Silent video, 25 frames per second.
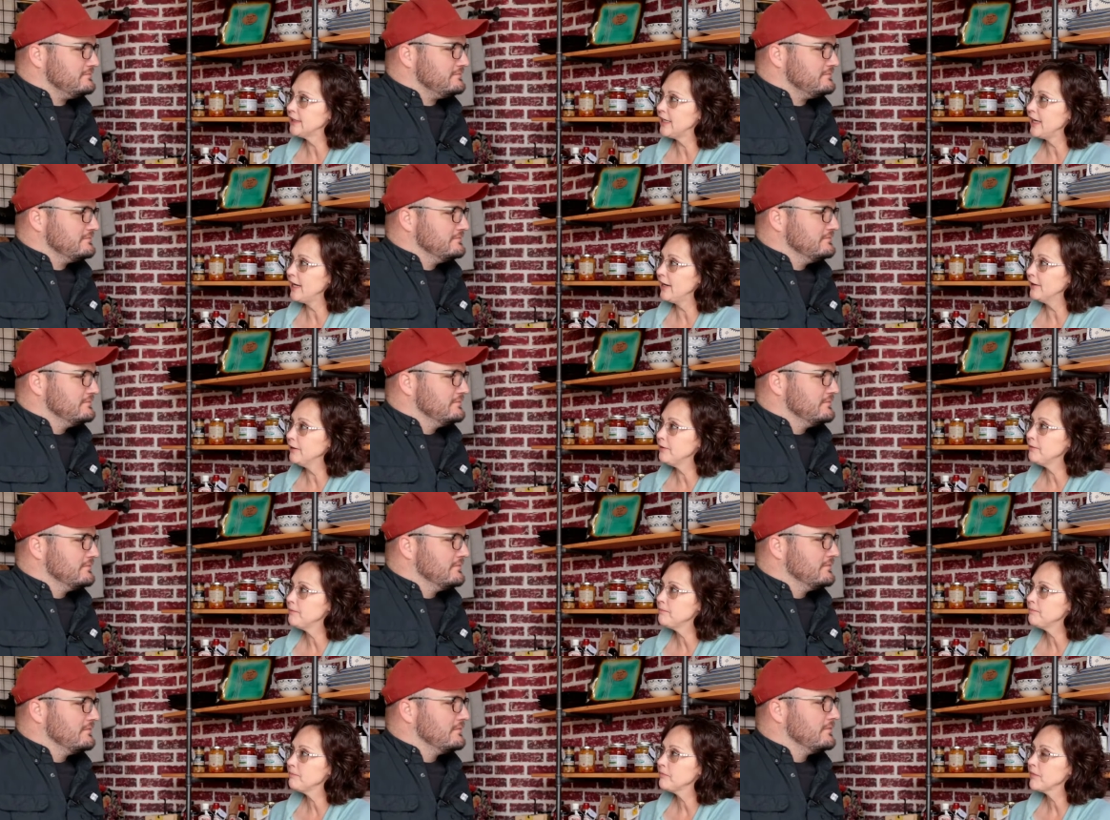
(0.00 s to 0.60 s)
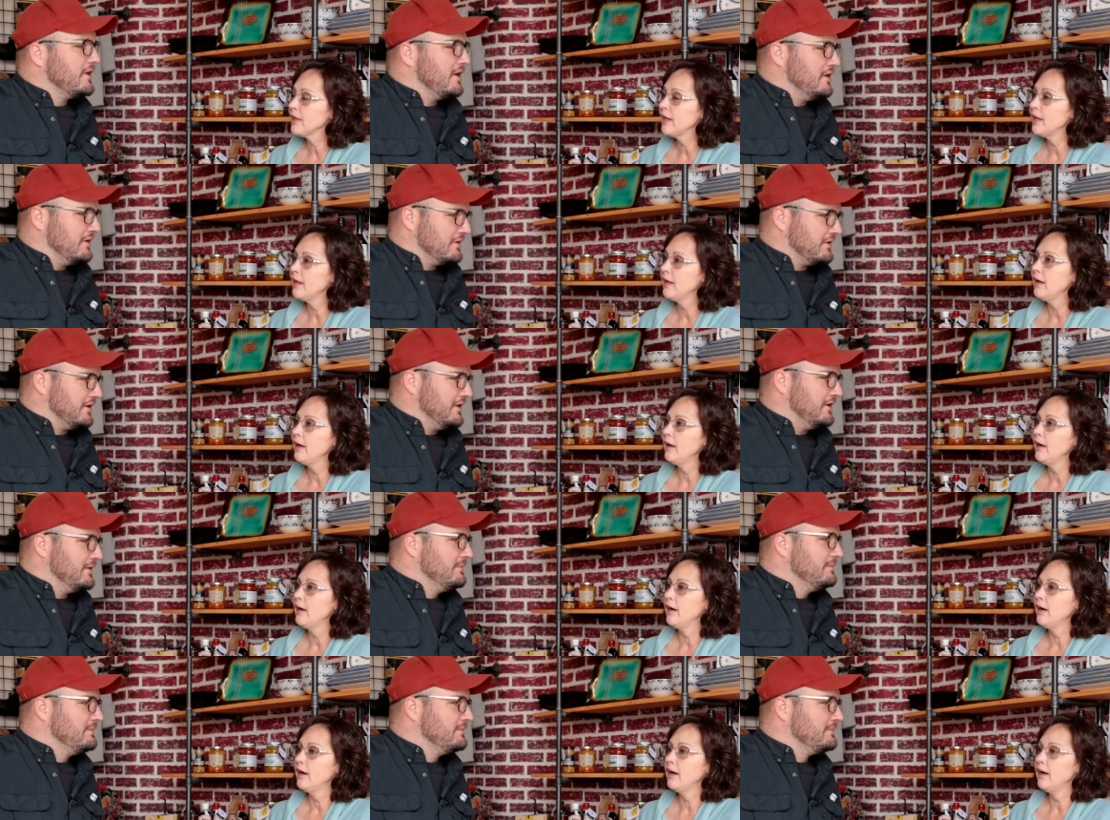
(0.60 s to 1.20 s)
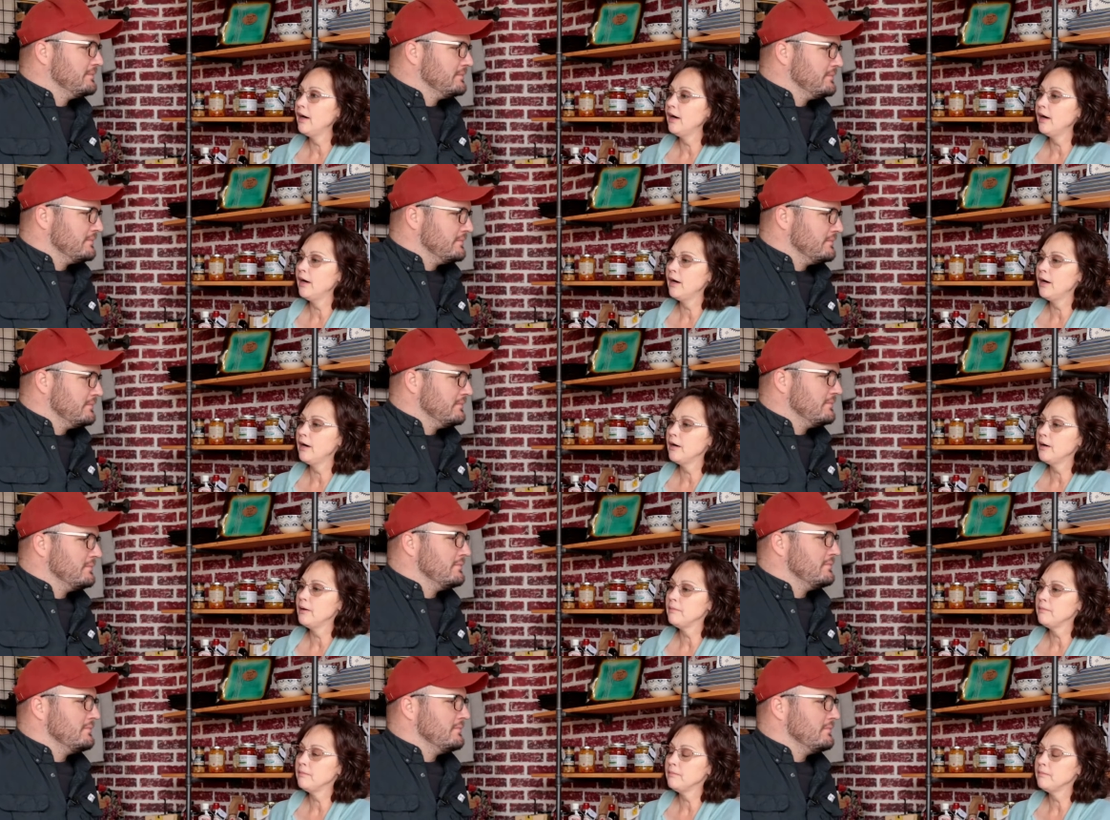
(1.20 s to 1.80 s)
Speaker 1: now. Okay.
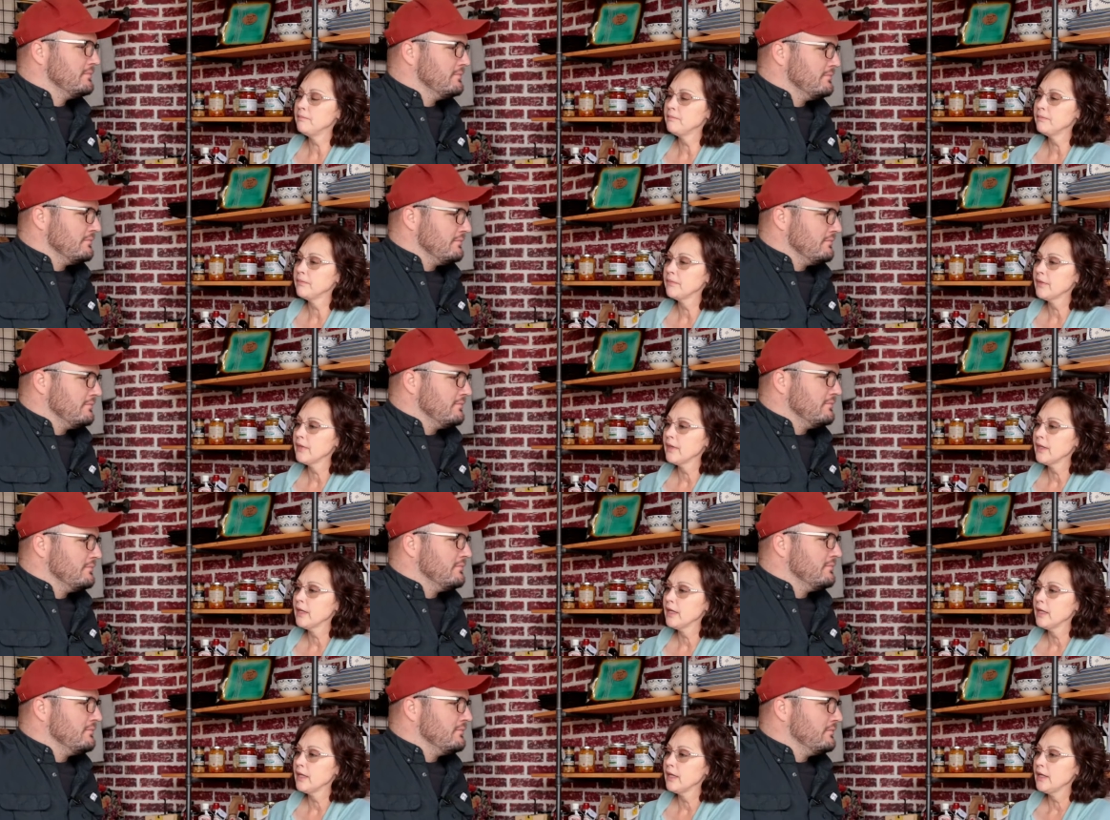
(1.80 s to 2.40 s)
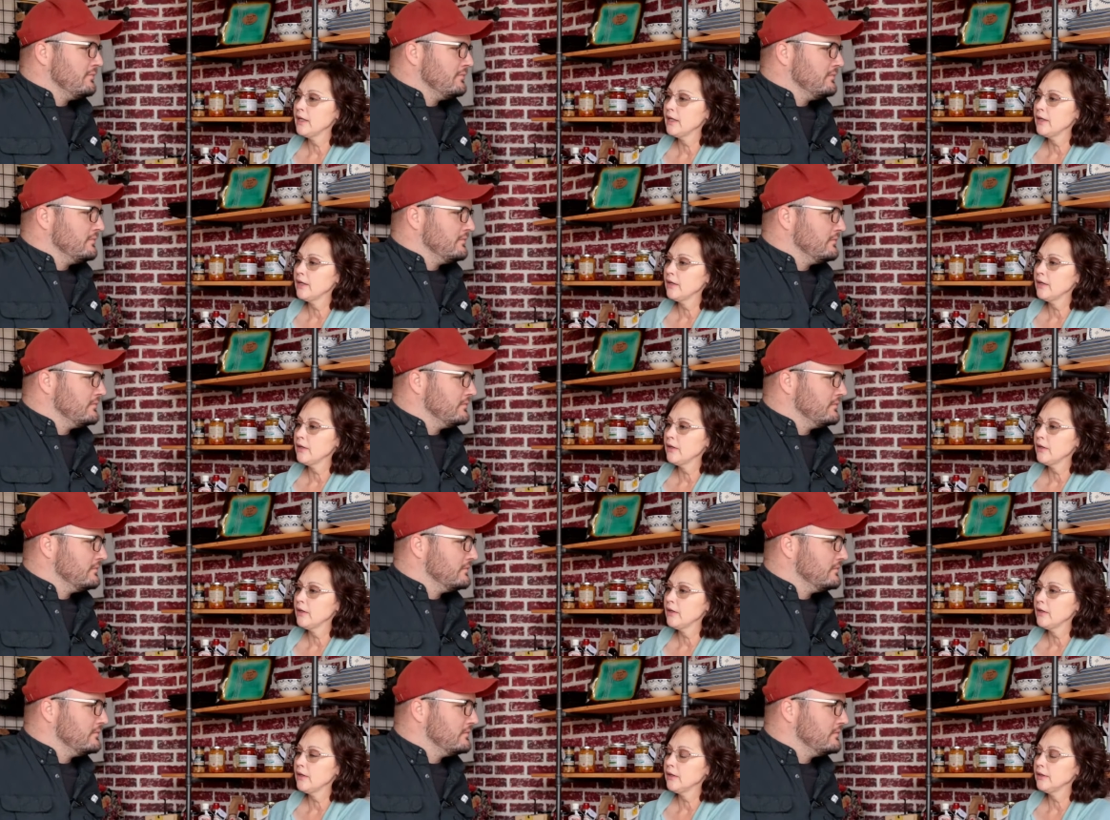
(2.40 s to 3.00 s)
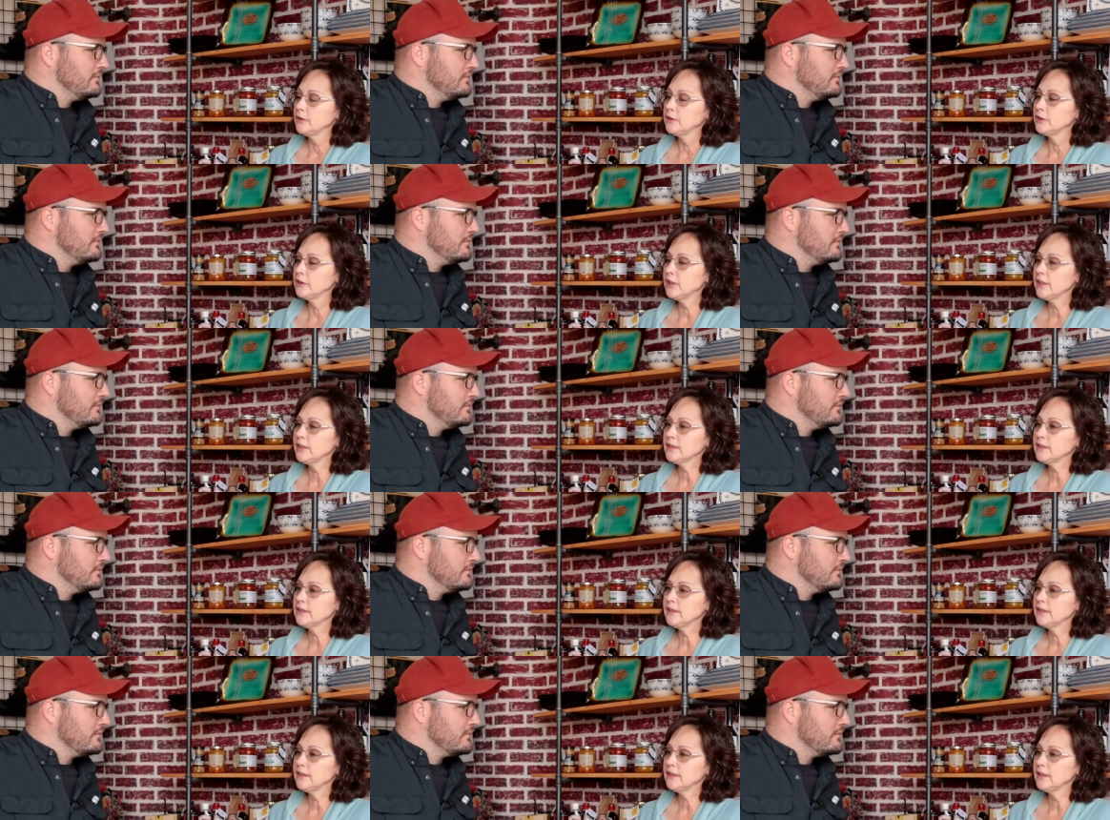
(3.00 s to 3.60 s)
Um,
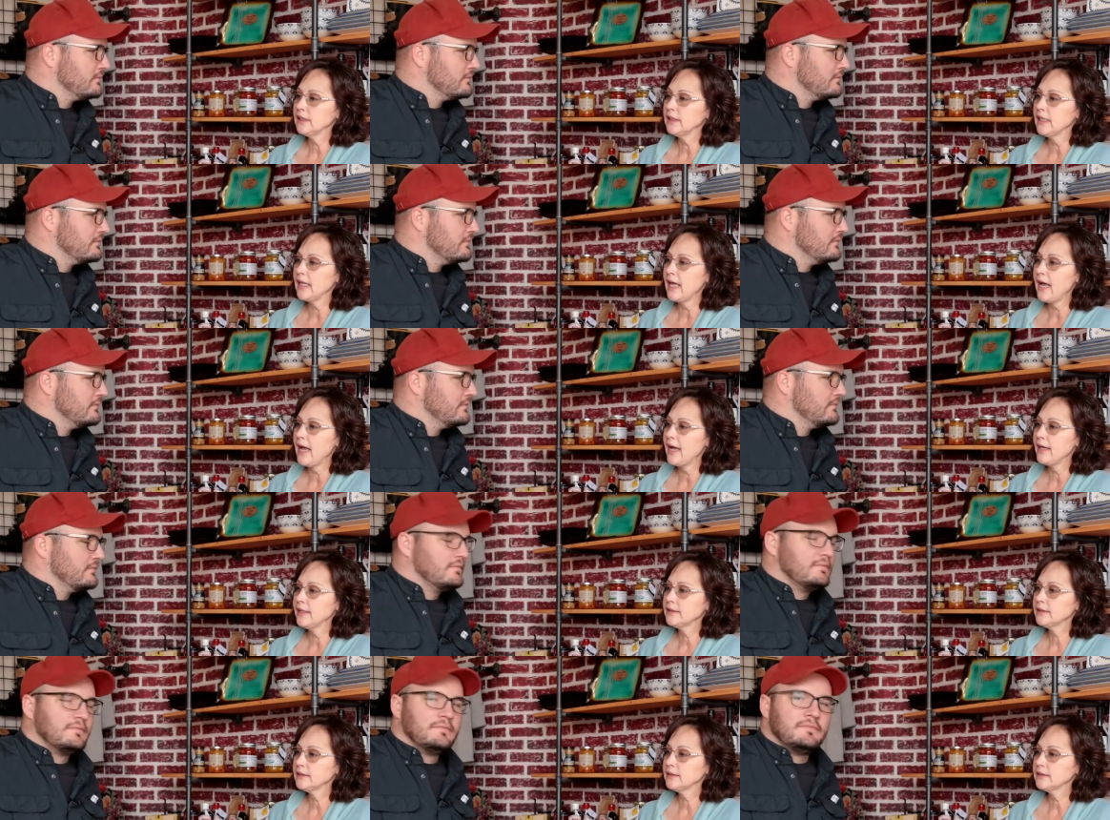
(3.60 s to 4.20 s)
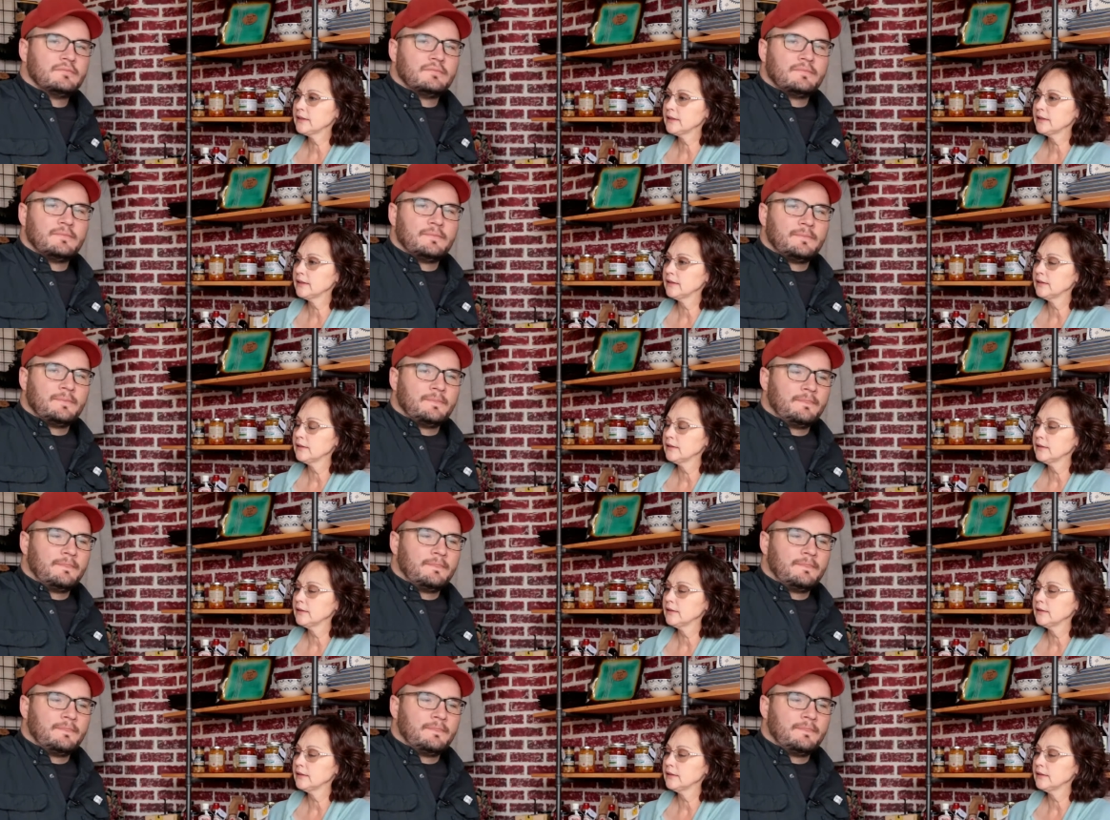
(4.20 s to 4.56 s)
just in the last